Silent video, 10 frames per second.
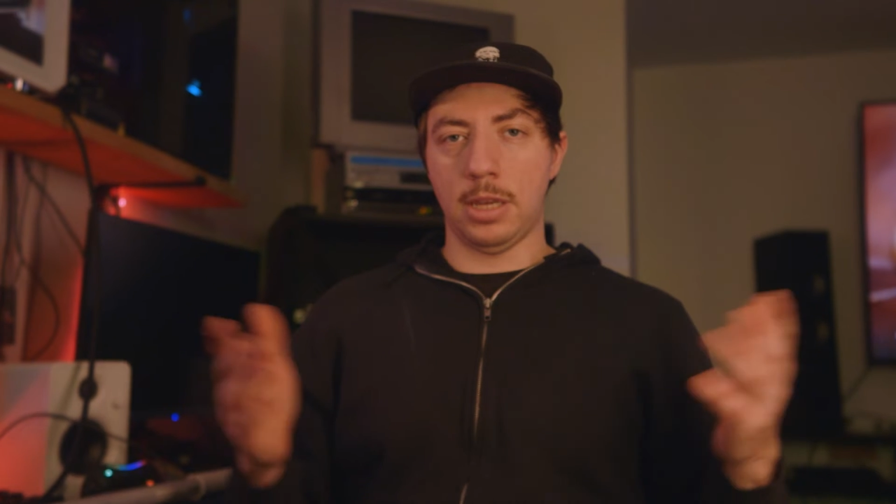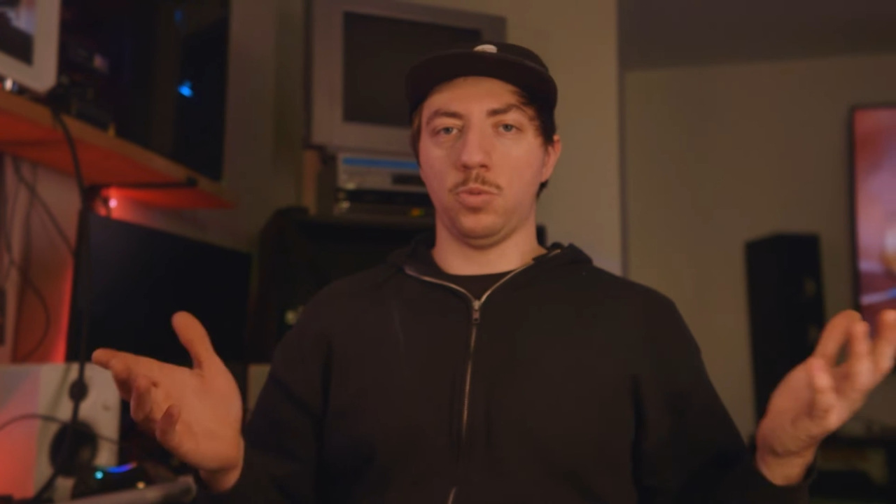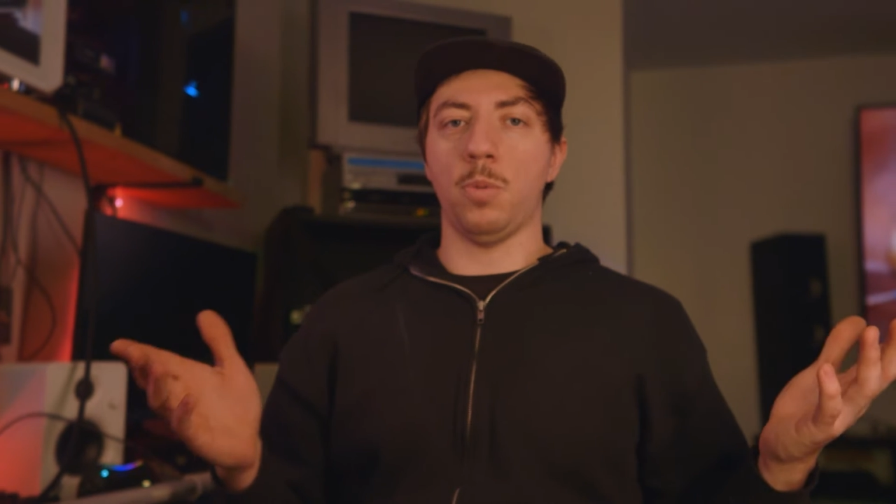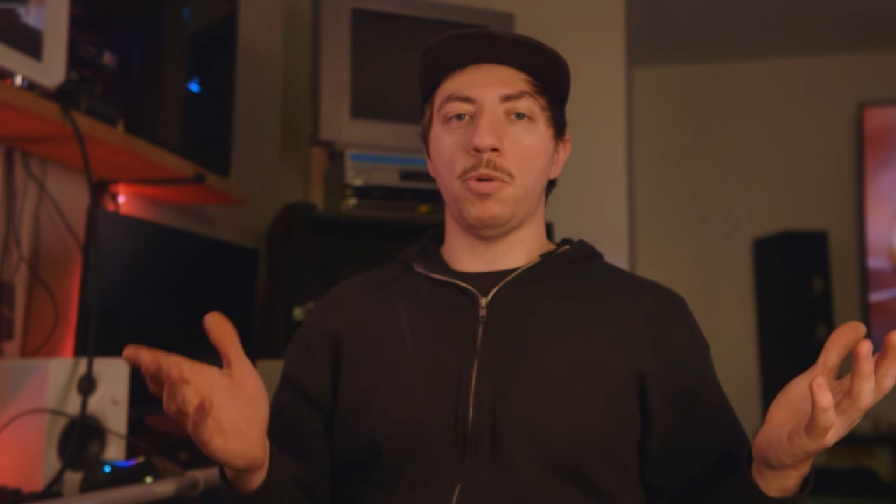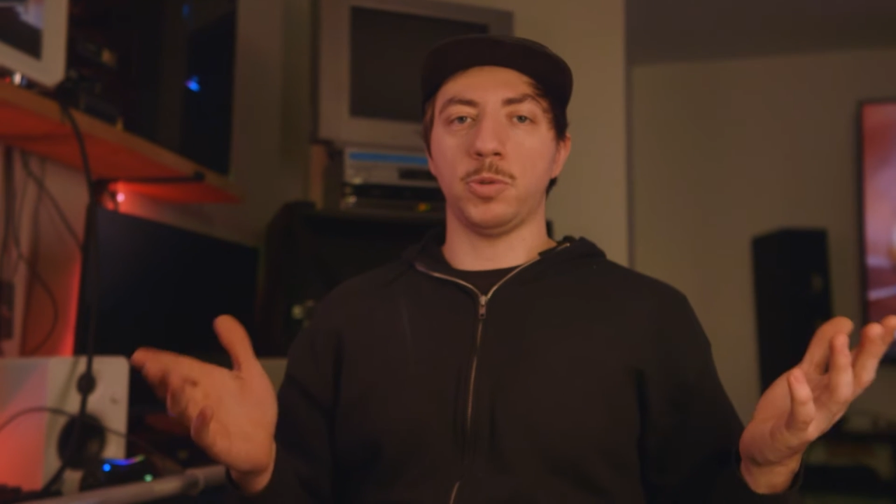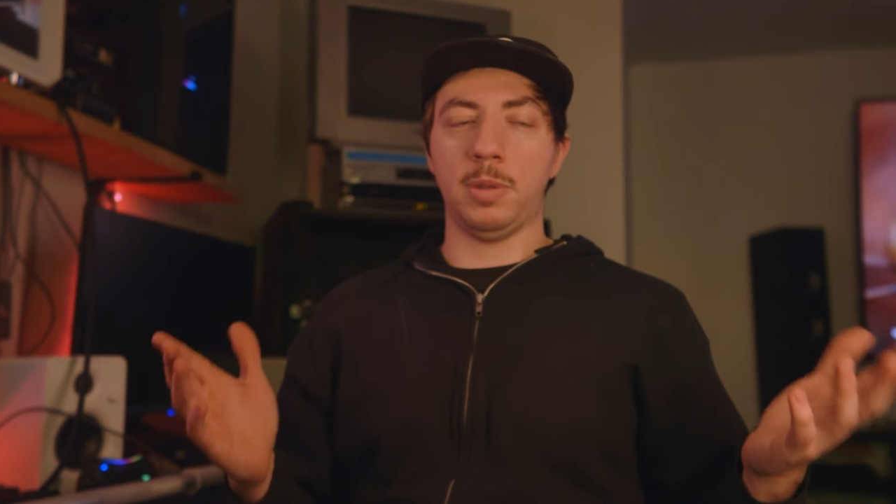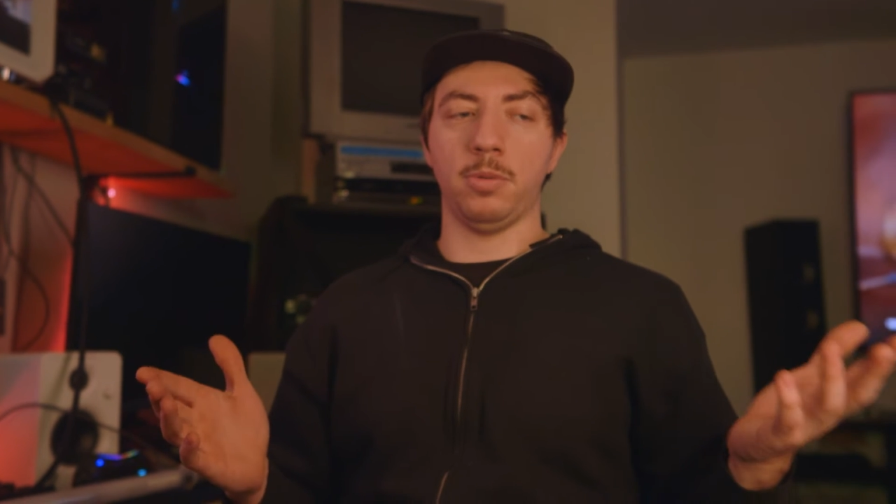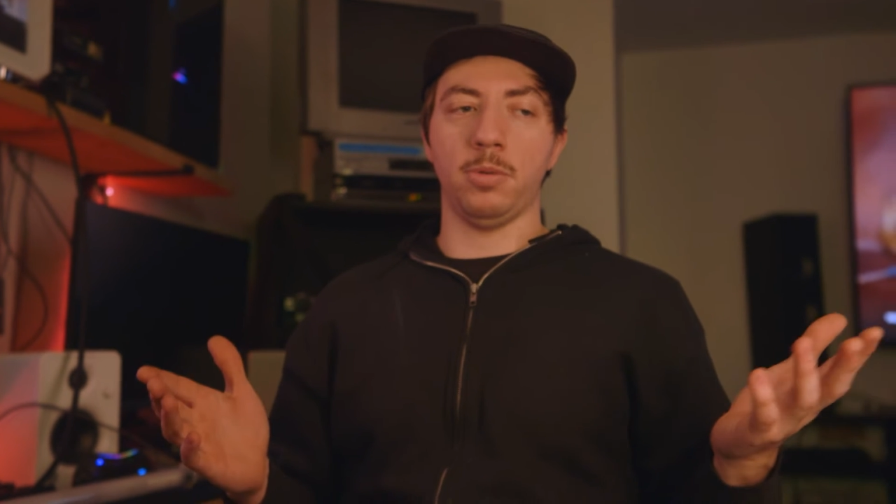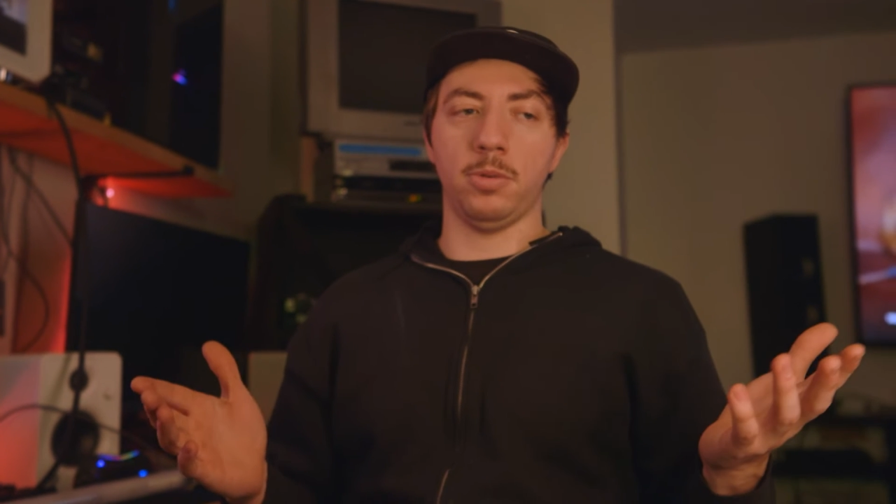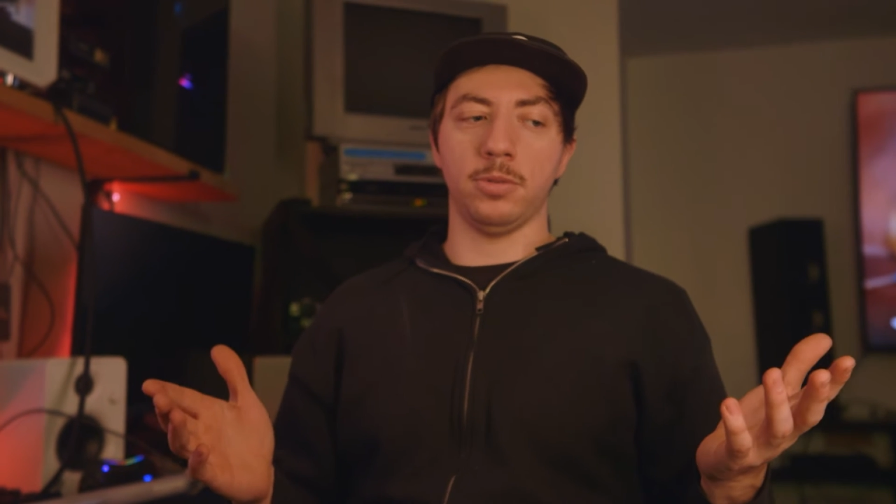is what most
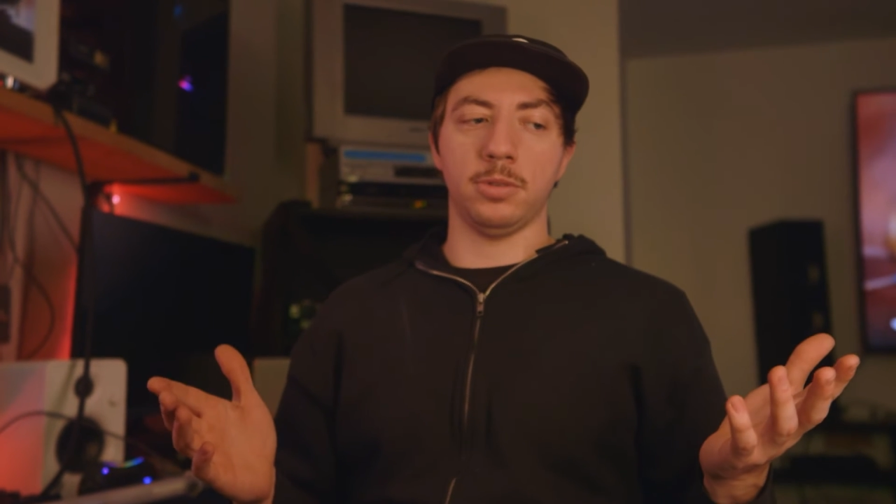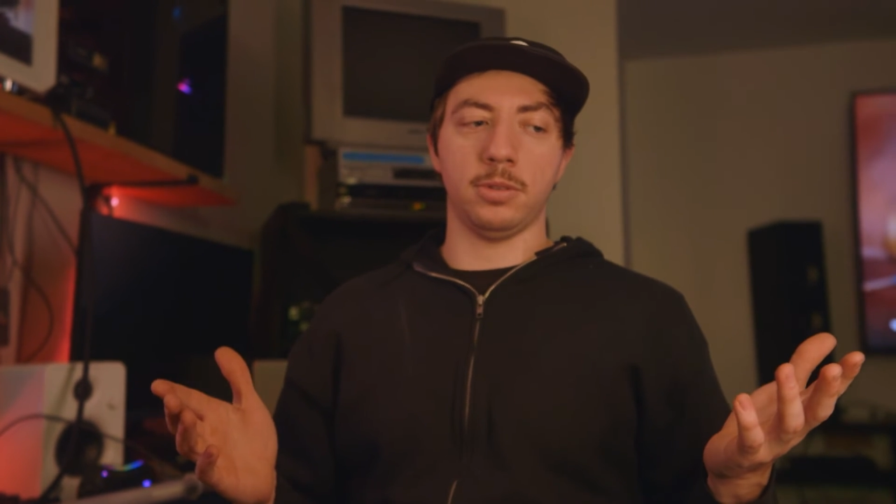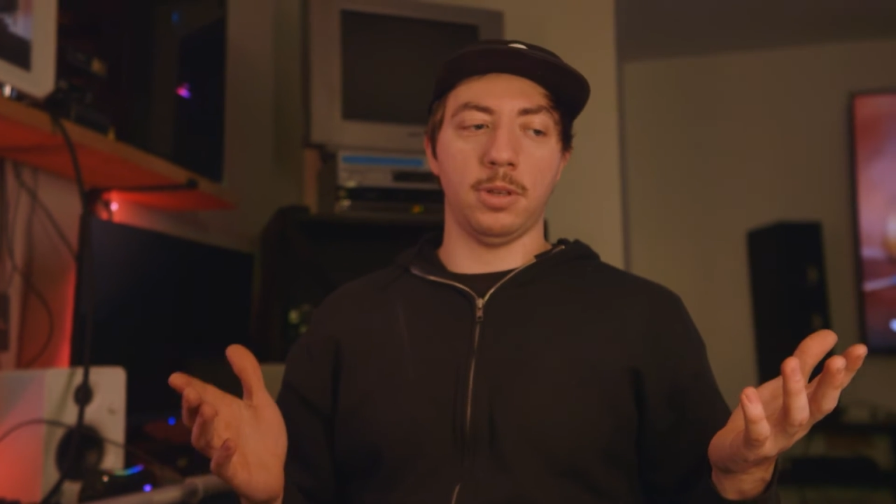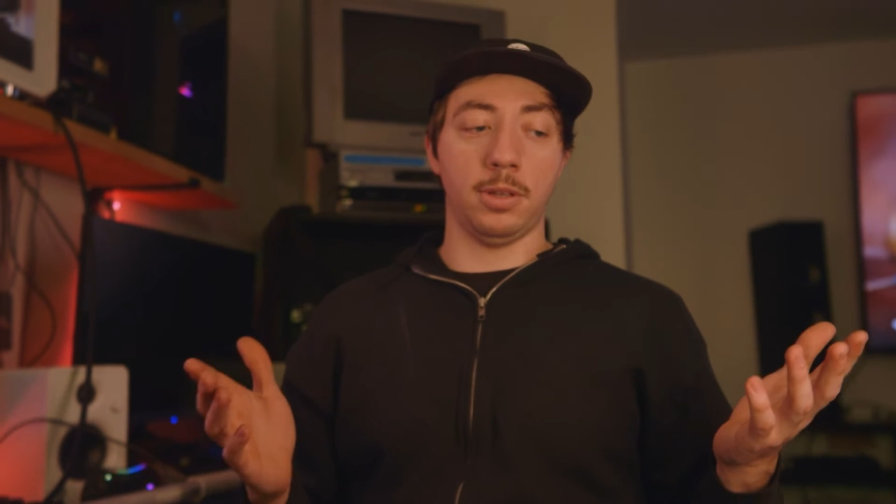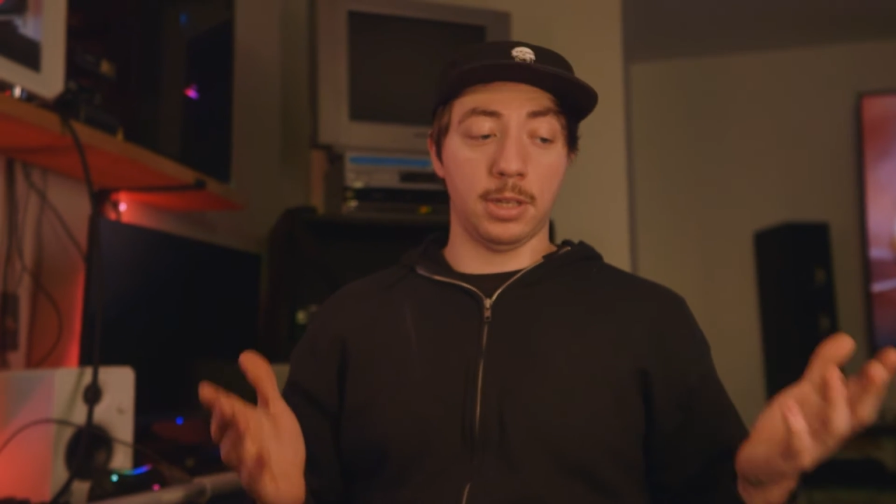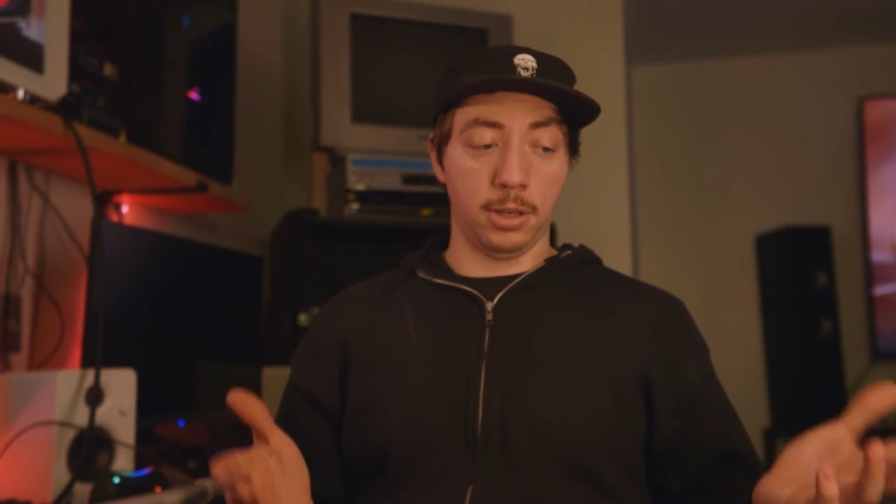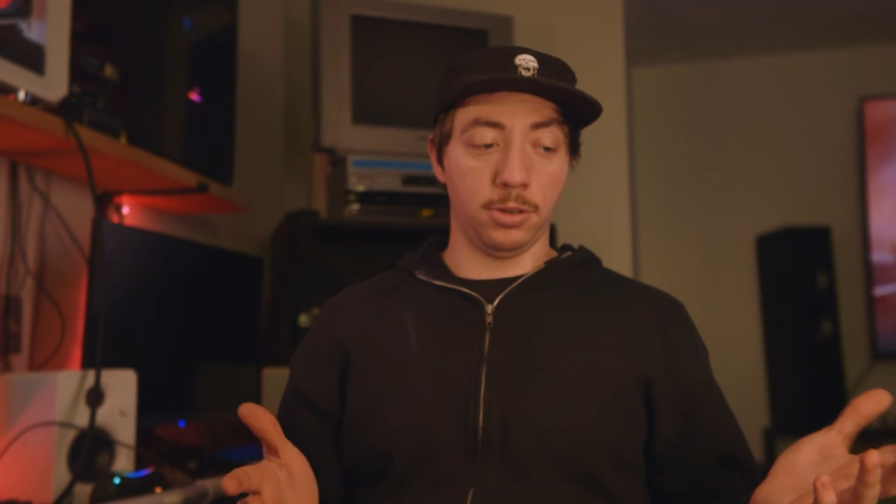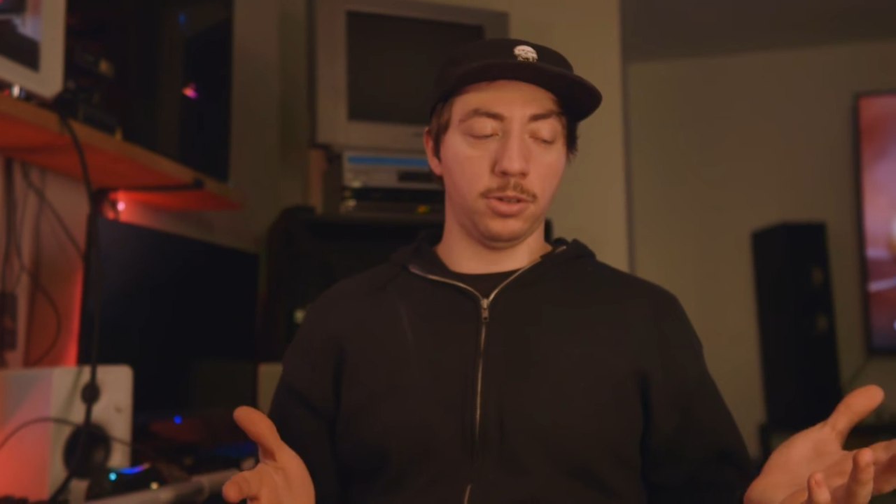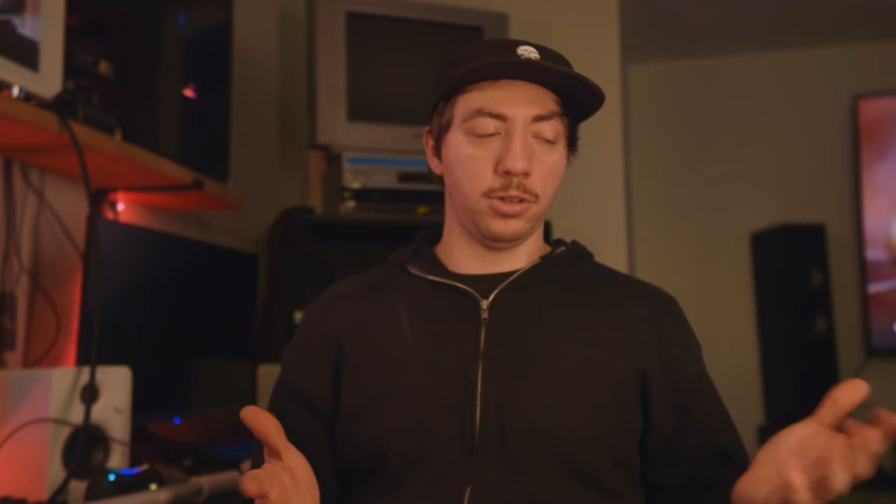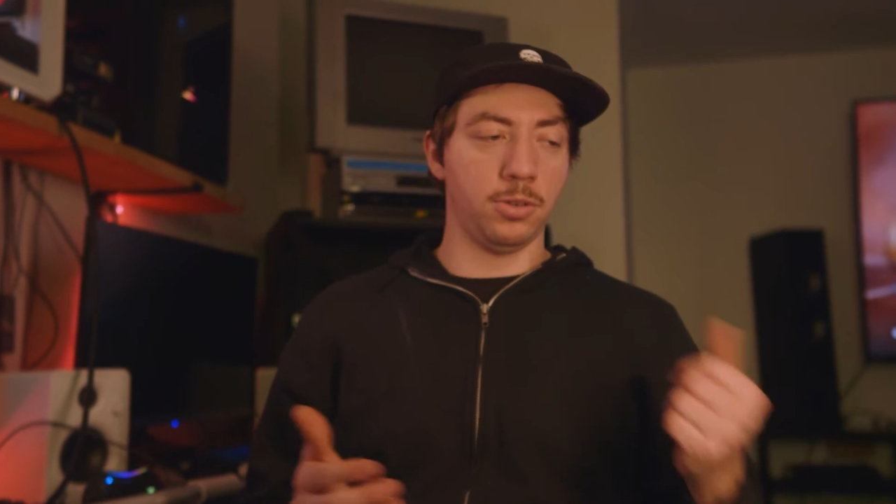people tell
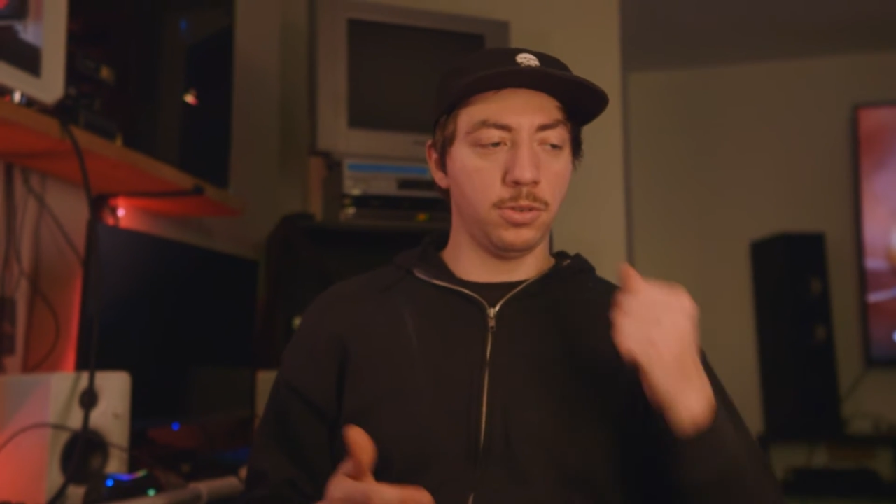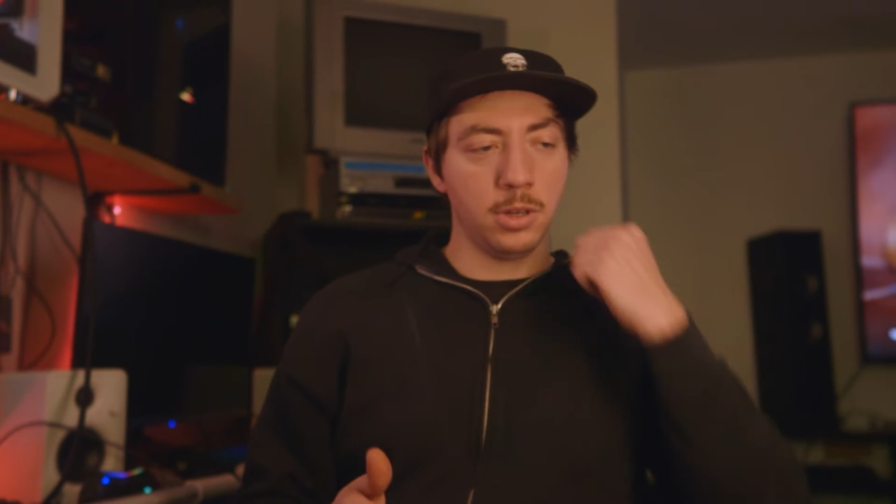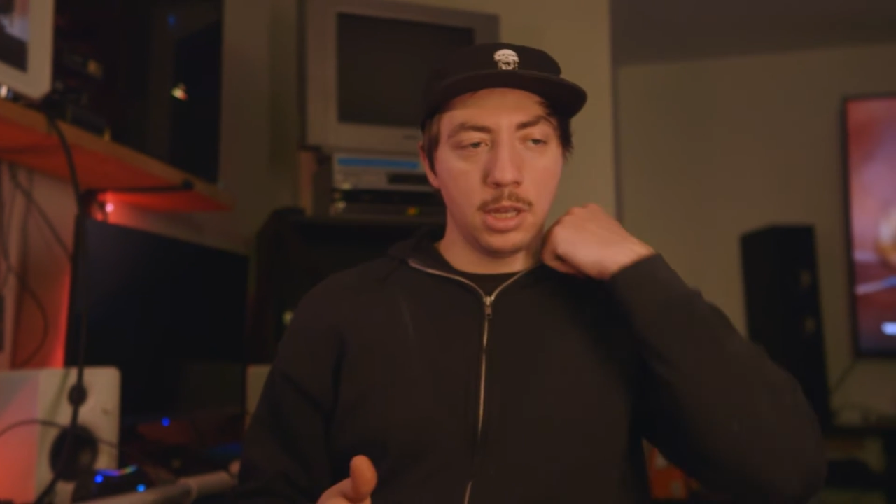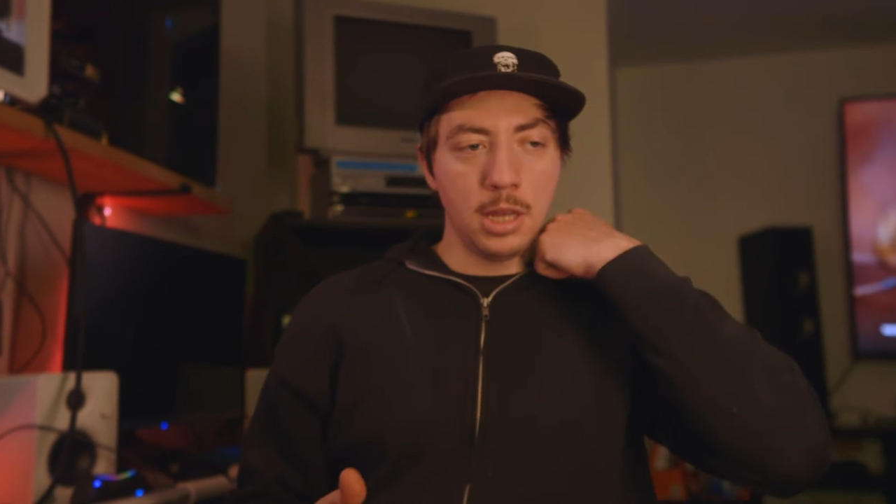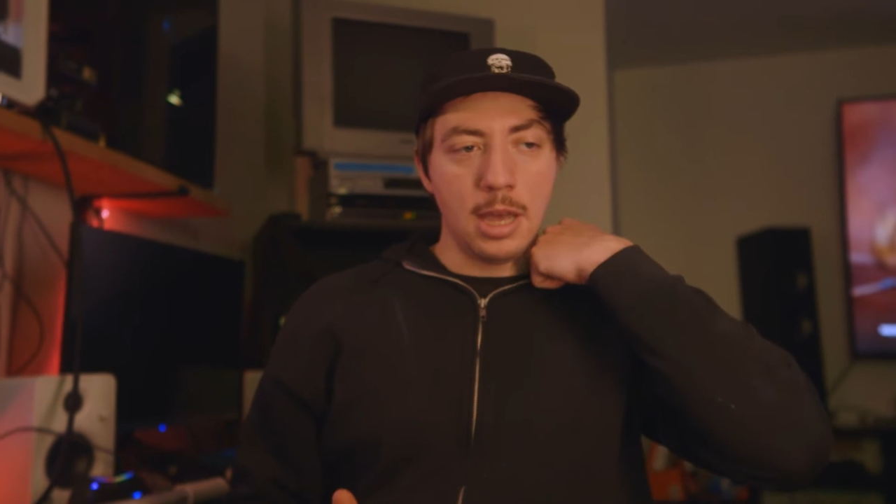you to do,